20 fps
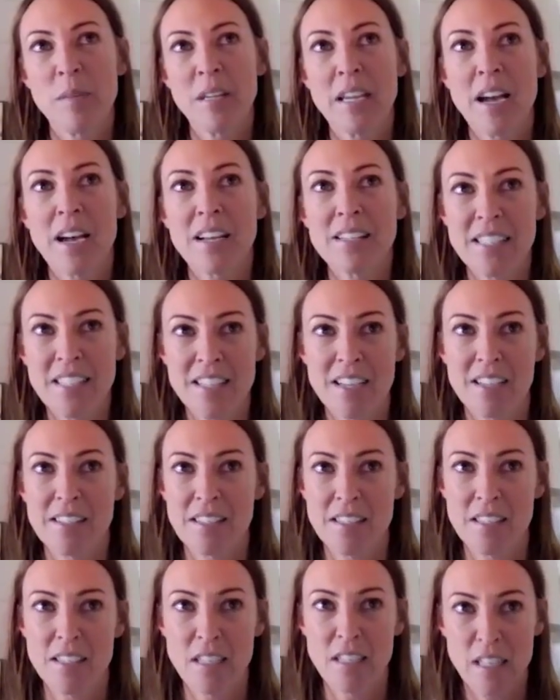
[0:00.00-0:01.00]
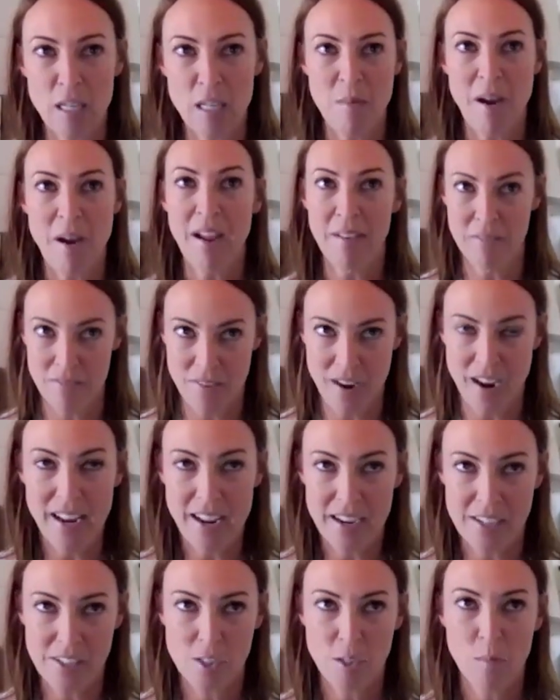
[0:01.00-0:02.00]
because he doesn't need my
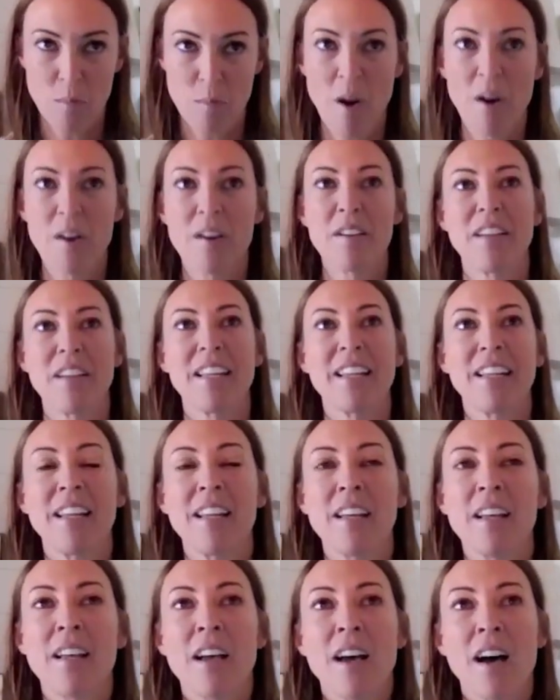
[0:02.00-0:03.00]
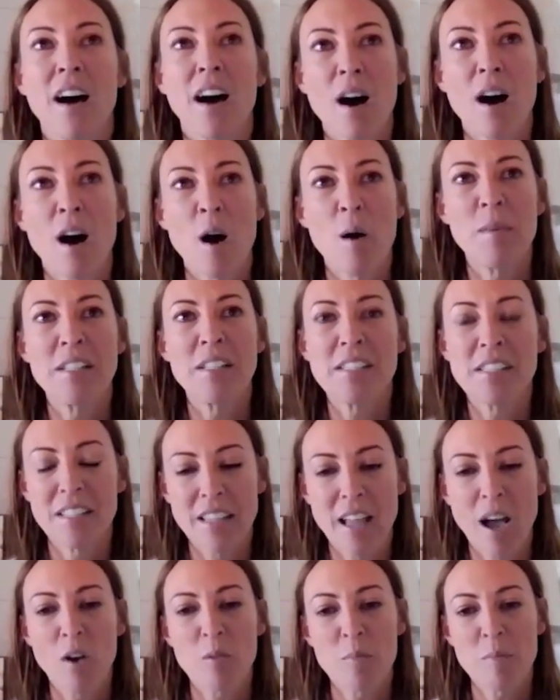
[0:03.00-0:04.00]
financial part of it, it's
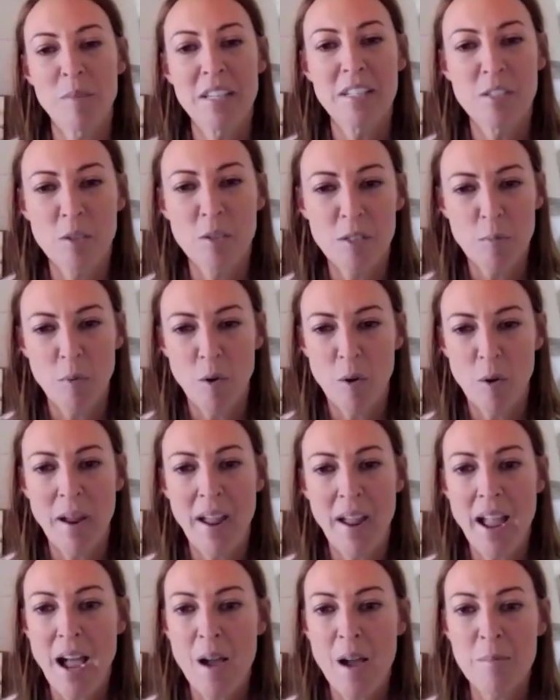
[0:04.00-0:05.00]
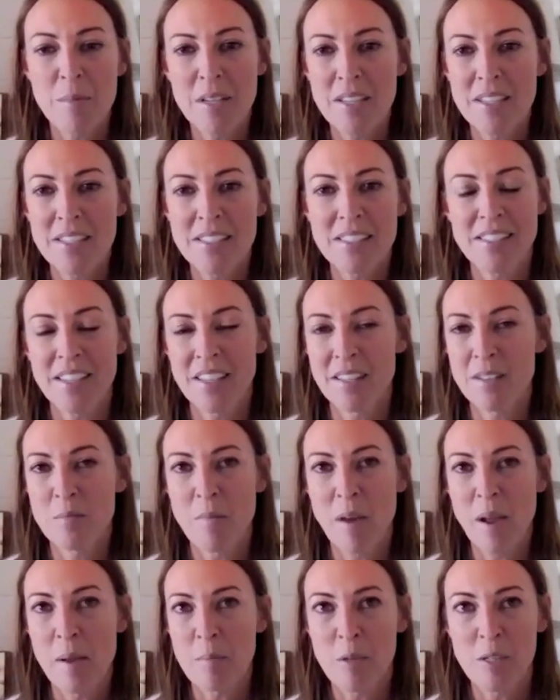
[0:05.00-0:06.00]
allowed me to explore my hobbies
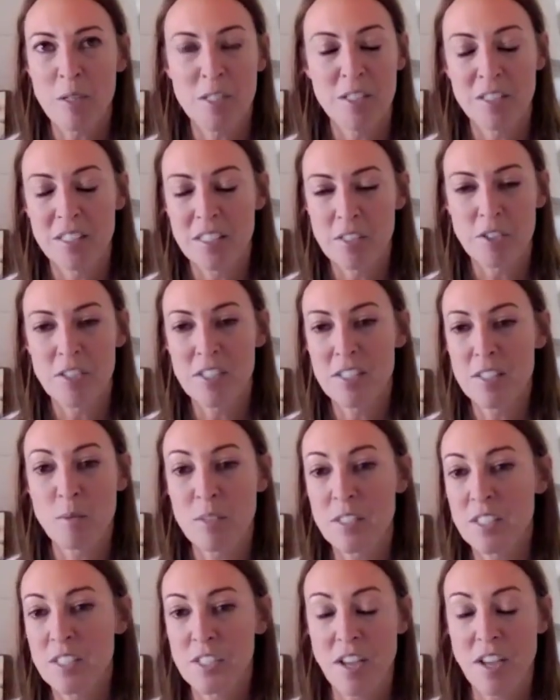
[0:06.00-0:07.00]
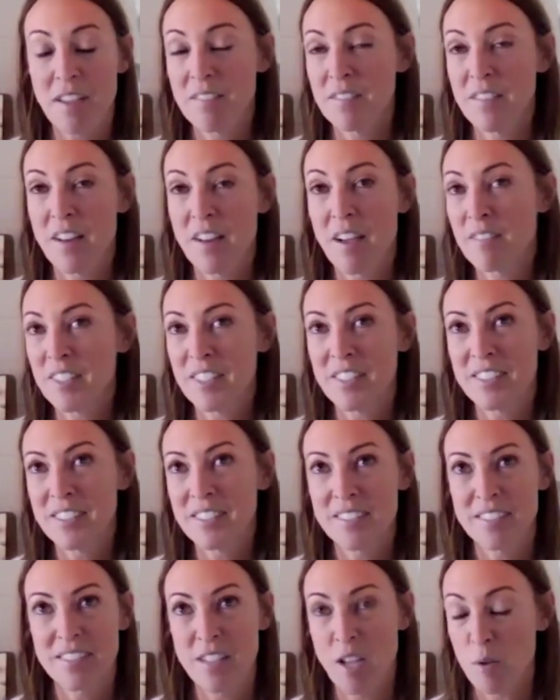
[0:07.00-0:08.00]
and my personal interests, which I've
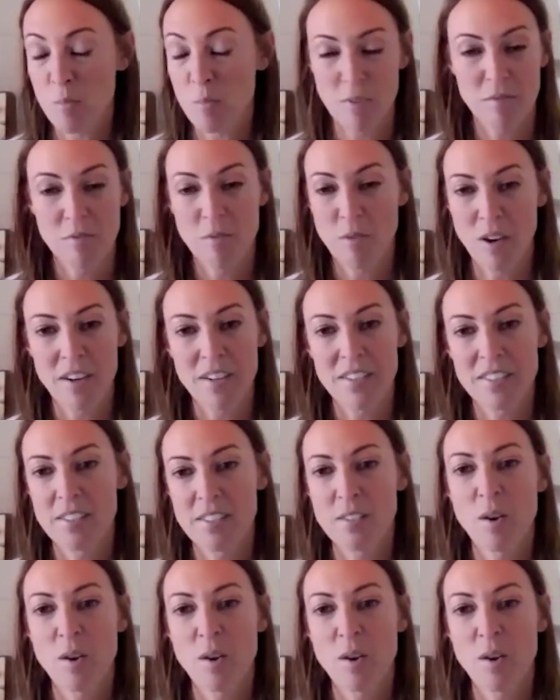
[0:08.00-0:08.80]
never done before.